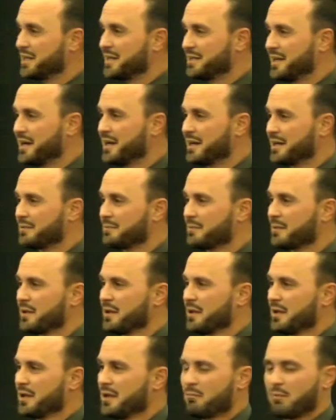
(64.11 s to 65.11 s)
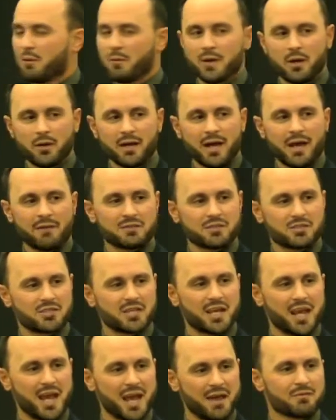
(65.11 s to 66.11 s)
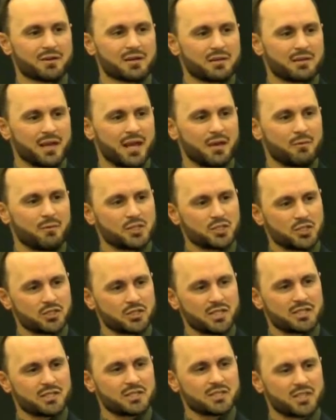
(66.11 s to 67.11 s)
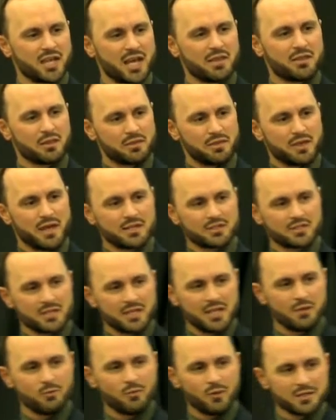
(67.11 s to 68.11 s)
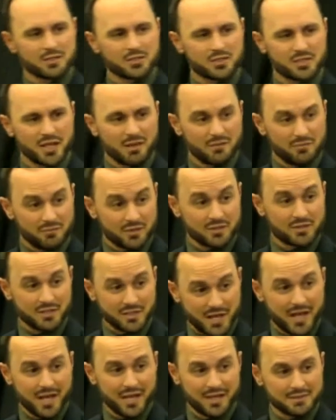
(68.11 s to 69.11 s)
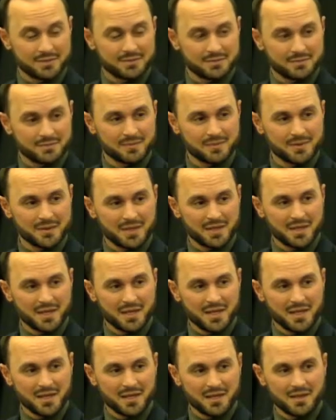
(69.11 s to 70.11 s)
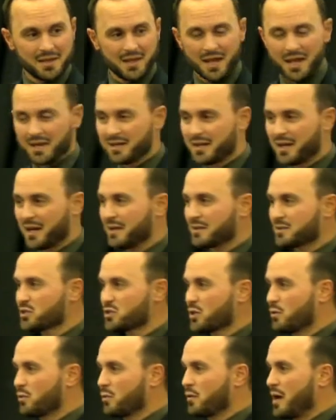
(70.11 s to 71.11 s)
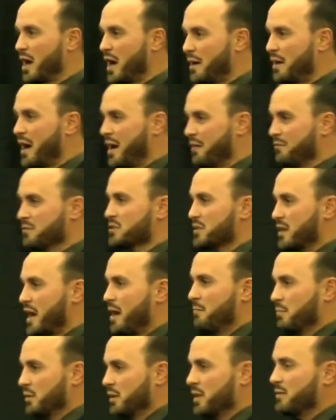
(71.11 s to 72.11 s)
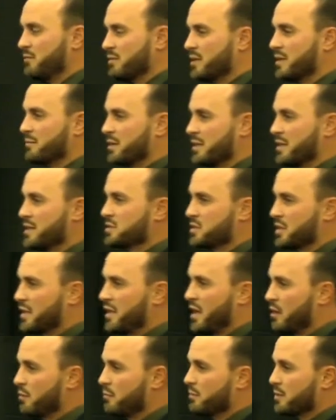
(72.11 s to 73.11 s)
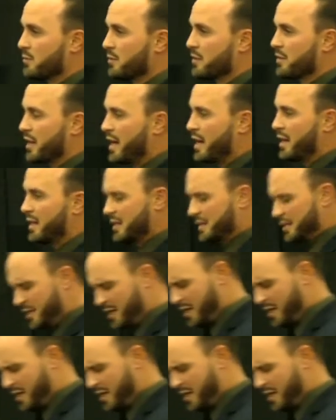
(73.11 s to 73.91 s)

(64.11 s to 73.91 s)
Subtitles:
get done. But we don't have to say everything. We just need to say the things that He once said for tonight. And so I'm believing Him that He's going to help me with that. And